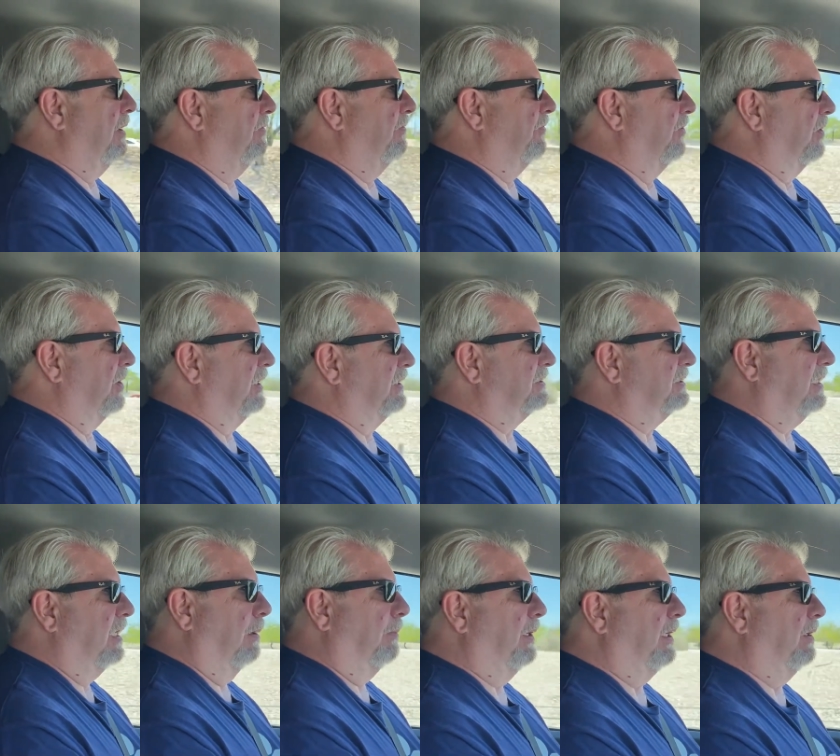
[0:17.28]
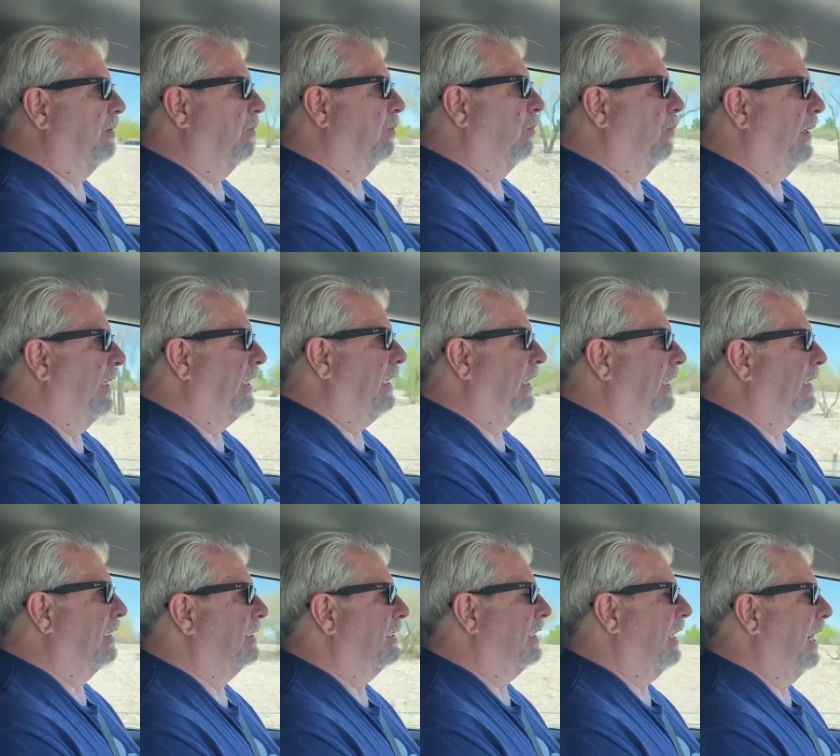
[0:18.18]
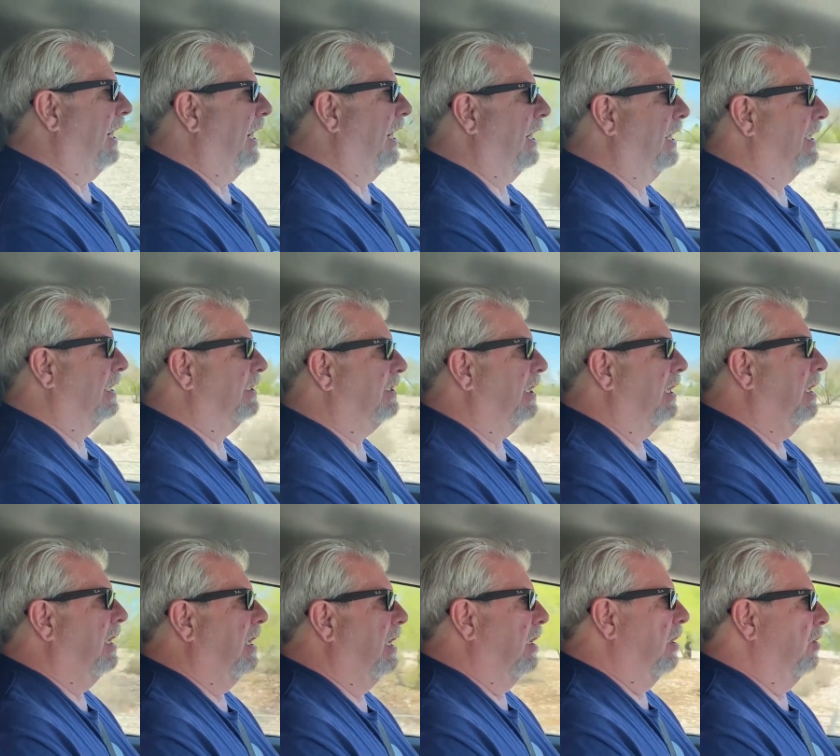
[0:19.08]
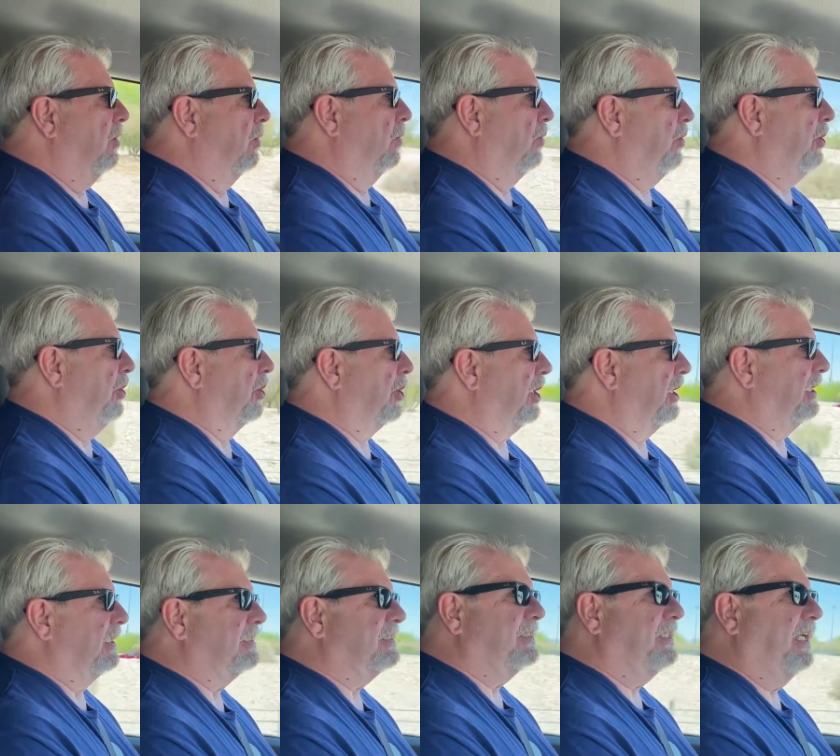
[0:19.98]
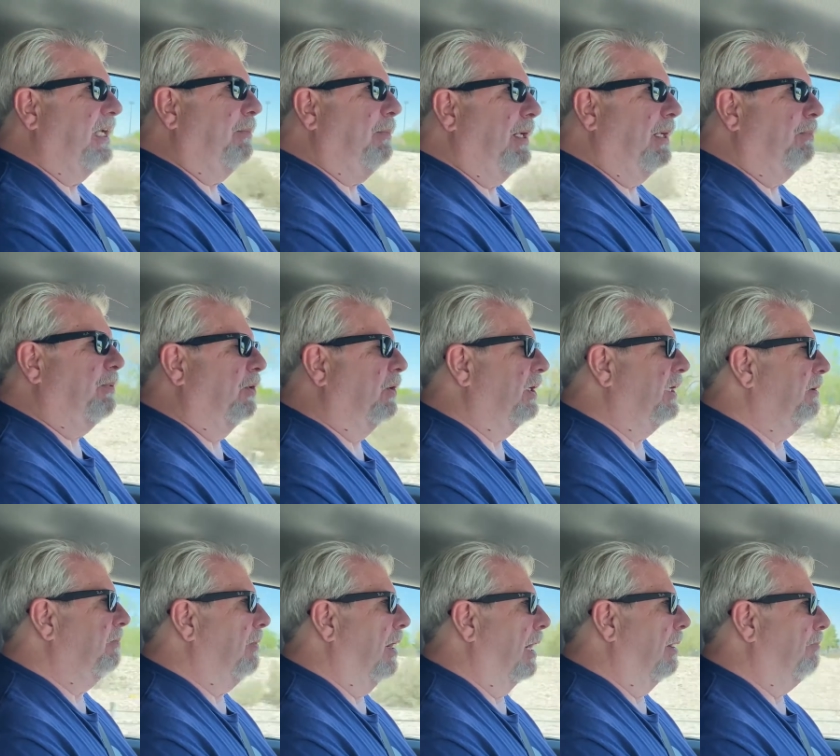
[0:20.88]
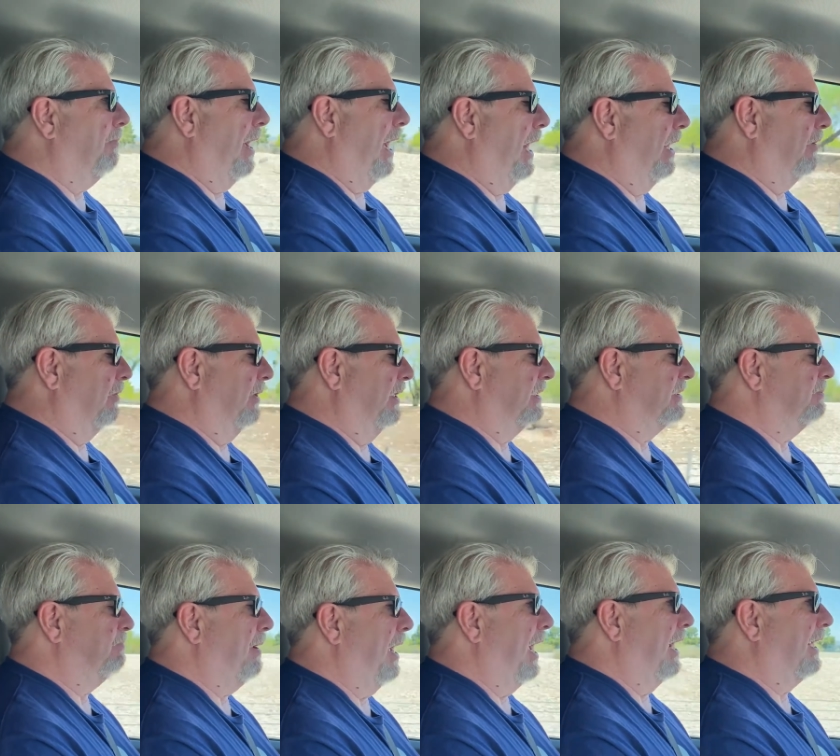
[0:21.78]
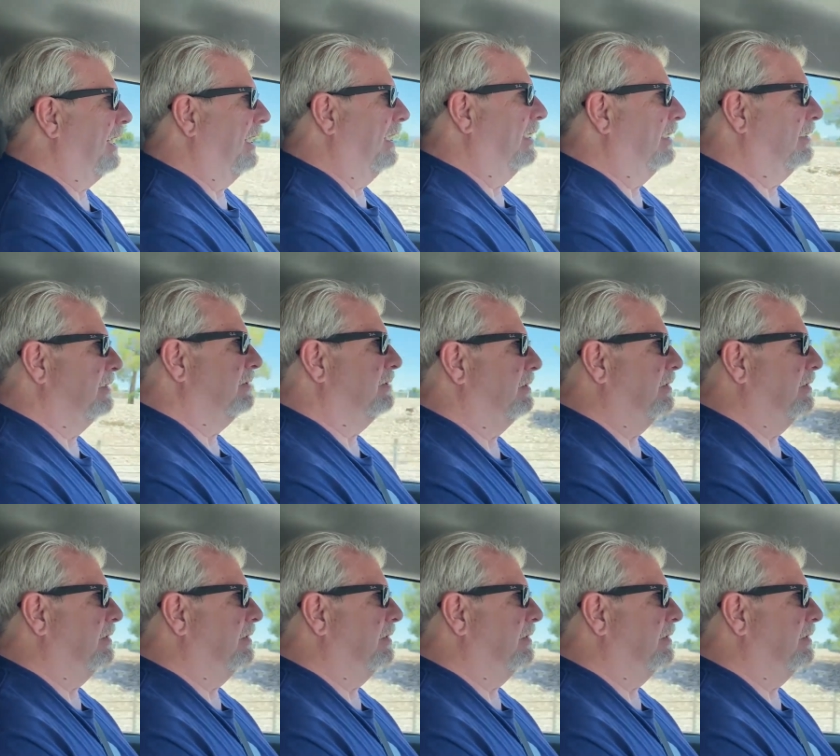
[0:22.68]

for this coming weekend, and you're going to see me putting my batteries back in